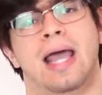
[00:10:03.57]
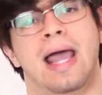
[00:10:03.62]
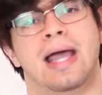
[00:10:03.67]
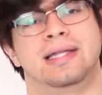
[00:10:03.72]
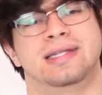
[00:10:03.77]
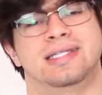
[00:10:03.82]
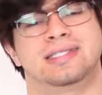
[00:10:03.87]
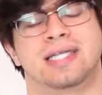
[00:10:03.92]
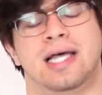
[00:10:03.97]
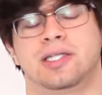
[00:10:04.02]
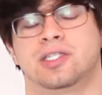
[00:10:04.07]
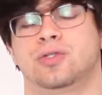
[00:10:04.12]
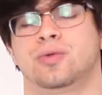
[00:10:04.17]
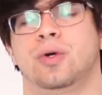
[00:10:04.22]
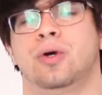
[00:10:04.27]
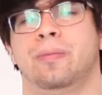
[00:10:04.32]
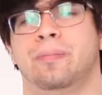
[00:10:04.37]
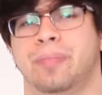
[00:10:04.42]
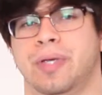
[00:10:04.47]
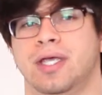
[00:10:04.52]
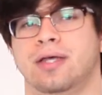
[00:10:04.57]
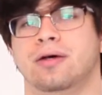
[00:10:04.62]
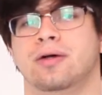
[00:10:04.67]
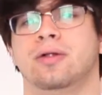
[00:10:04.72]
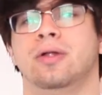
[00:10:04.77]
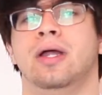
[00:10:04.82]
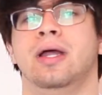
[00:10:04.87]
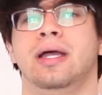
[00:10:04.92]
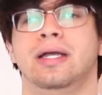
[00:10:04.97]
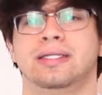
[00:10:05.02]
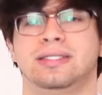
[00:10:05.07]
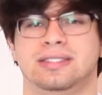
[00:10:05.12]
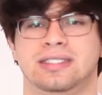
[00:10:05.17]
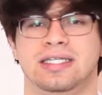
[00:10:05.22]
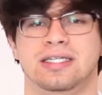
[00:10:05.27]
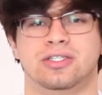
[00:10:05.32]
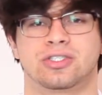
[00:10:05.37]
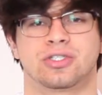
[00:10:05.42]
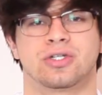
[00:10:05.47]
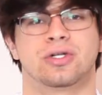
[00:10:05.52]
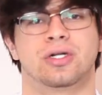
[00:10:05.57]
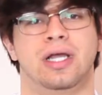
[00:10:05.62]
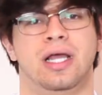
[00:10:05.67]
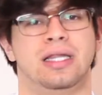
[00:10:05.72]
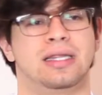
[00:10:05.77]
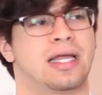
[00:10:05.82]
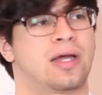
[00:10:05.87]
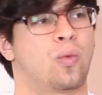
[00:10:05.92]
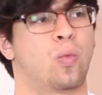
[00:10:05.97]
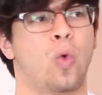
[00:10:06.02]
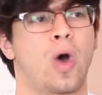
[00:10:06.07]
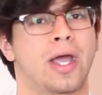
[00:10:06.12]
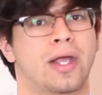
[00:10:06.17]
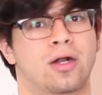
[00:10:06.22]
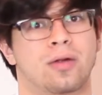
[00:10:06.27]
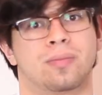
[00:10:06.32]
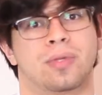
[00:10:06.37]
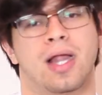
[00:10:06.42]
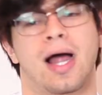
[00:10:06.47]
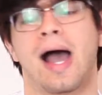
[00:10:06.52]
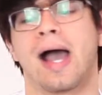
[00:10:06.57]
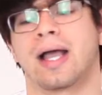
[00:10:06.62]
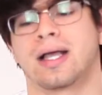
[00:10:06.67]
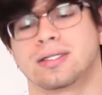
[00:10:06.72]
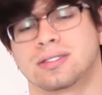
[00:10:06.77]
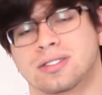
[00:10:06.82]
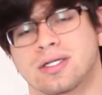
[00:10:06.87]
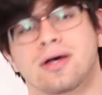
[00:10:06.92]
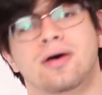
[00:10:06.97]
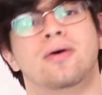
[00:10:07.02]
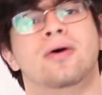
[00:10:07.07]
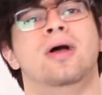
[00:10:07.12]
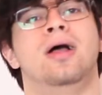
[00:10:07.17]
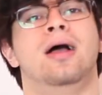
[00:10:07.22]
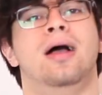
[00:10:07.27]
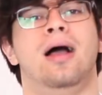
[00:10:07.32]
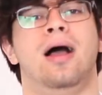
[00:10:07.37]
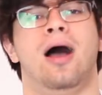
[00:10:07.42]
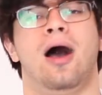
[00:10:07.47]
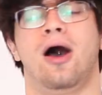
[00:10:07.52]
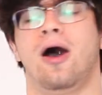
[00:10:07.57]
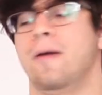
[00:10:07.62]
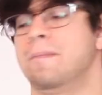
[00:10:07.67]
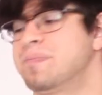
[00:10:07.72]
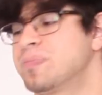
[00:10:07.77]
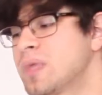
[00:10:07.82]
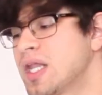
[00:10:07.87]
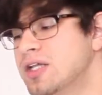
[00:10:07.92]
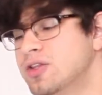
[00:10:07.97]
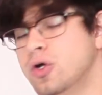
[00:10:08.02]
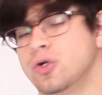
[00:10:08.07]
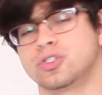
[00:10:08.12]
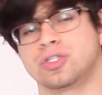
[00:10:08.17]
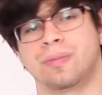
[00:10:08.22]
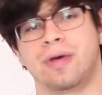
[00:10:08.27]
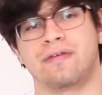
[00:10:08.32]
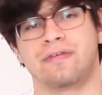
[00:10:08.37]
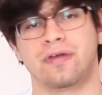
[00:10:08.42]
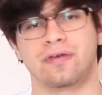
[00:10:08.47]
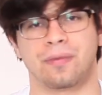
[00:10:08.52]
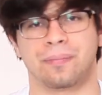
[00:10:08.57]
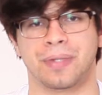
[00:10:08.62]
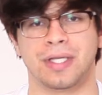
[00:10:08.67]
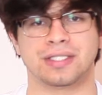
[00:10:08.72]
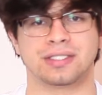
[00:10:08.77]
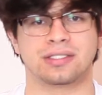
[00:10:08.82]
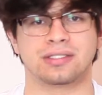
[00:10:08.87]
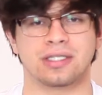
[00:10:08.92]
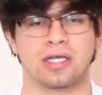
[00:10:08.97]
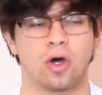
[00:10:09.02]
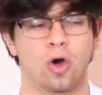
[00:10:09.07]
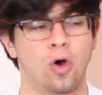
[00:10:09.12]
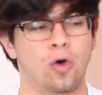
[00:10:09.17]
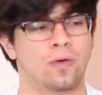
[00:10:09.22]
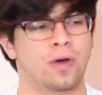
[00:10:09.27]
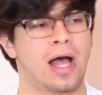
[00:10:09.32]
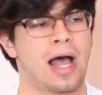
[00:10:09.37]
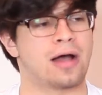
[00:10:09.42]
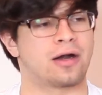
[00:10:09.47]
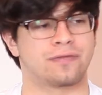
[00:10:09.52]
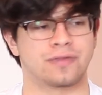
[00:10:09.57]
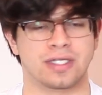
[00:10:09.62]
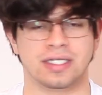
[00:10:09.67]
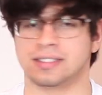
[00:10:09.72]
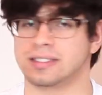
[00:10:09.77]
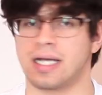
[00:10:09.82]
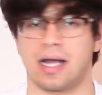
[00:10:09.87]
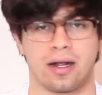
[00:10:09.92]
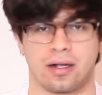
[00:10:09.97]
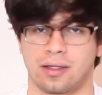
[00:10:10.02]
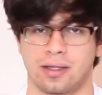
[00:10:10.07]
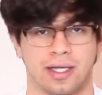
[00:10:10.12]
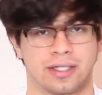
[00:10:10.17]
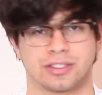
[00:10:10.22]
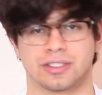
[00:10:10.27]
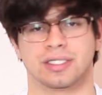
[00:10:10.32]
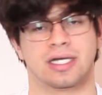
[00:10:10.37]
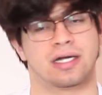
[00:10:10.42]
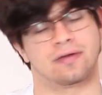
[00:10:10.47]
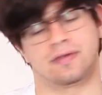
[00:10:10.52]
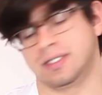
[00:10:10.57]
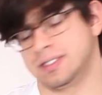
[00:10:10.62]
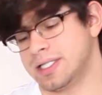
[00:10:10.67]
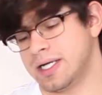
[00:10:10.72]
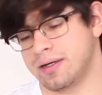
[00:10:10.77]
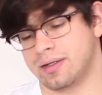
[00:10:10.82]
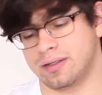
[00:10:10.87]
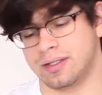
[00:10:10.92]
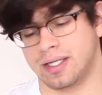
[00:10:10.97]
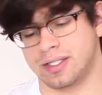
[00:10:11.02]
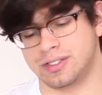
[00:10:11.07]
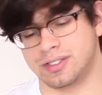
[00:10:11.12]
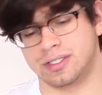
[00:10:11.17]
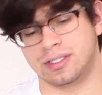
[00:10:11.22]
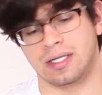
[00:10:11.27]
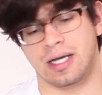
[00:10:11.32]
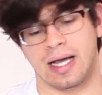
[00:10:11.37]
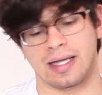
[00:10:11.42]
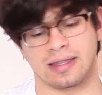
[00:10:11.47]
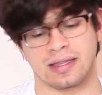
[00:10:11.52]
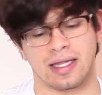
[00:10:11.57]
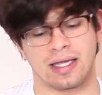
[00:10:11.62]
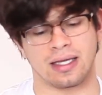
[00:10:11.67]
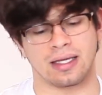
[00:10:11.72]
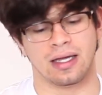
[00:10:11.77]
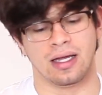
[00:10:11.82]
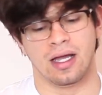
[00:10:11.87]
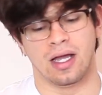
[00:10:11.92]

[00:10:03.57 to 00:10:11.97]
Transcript: and the Tetsuo pill t-shirt in, like, white or black. So Those are my favorite pieces out of the entire collection. I think